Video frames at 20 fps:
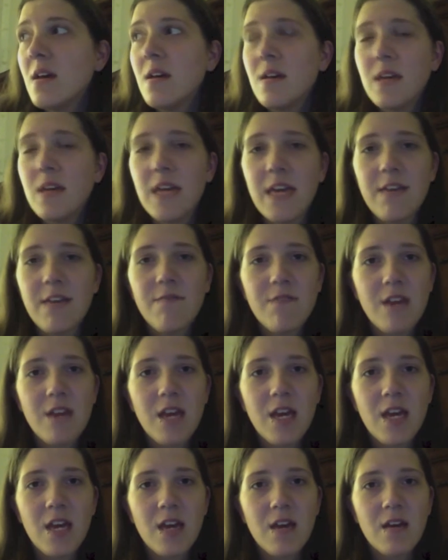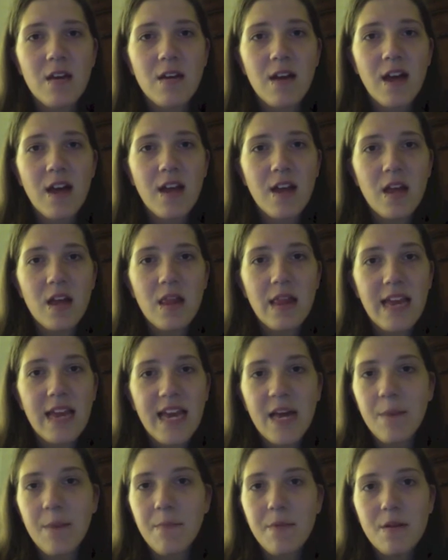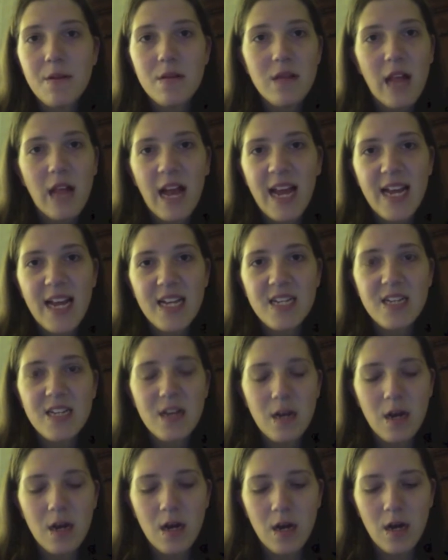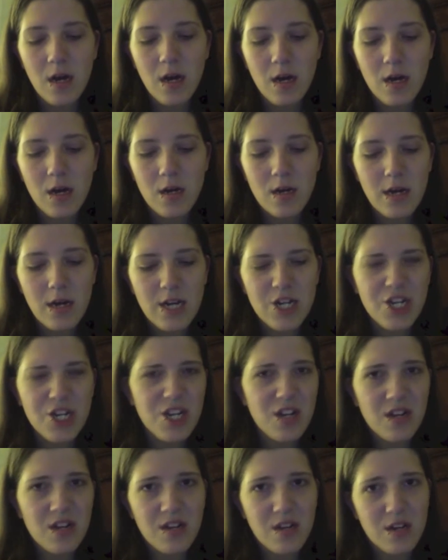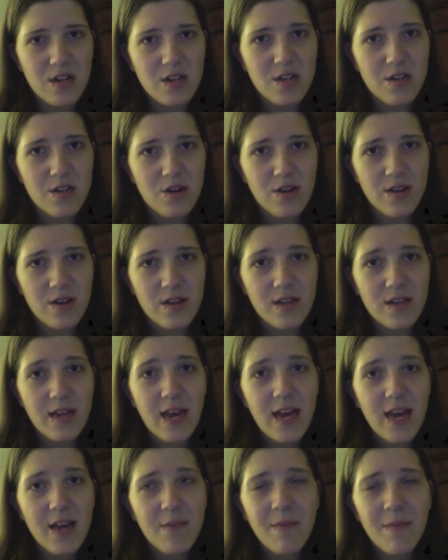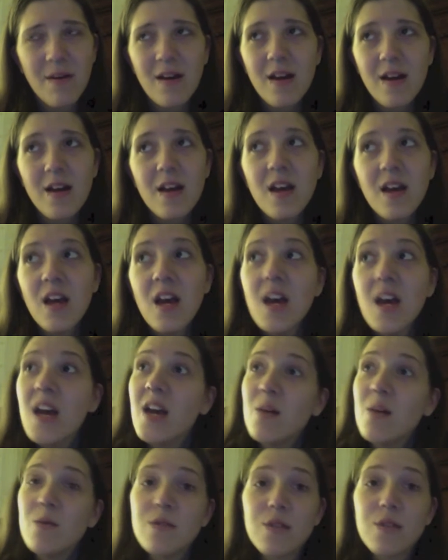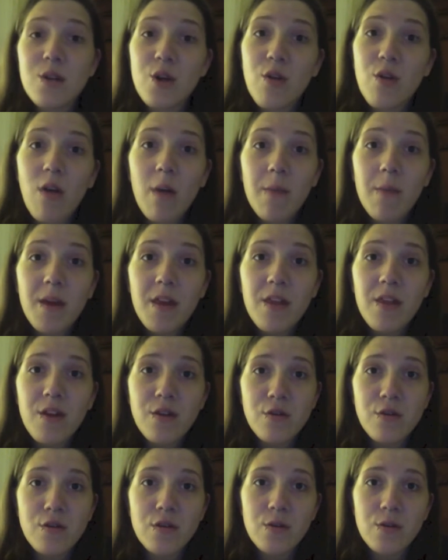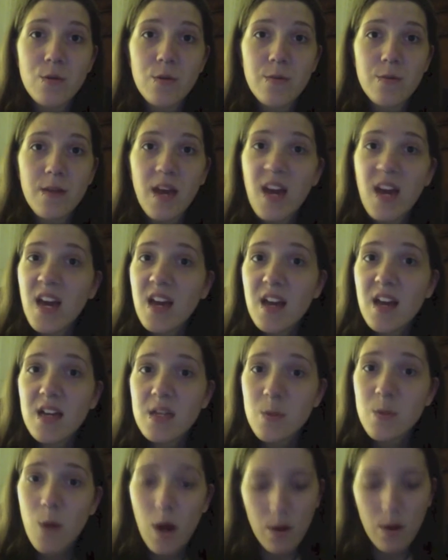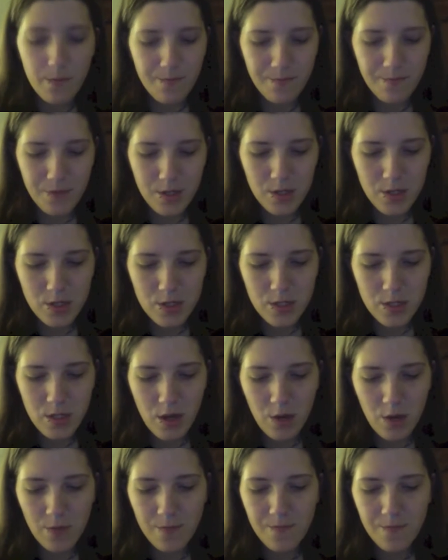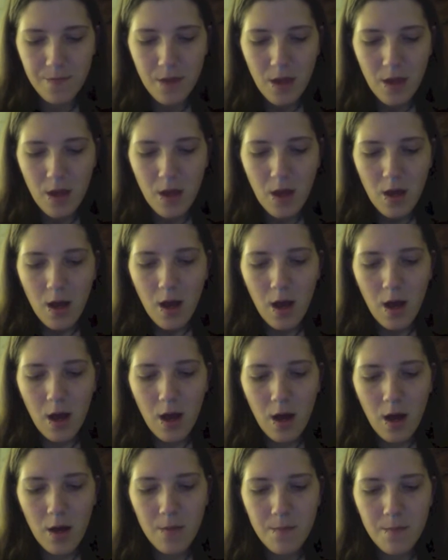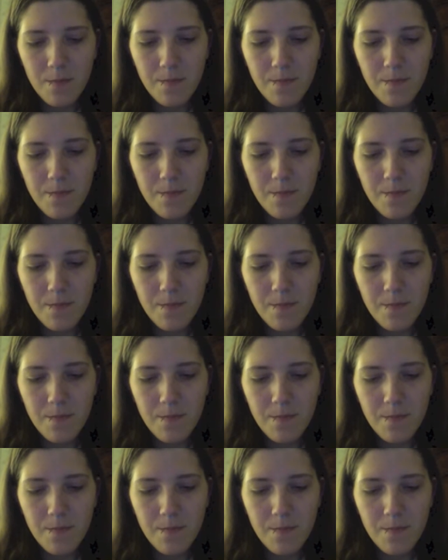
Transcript: evening kind of lamp light. I should have done it during the day, but it was a crummy thunderstorm day as well. So, the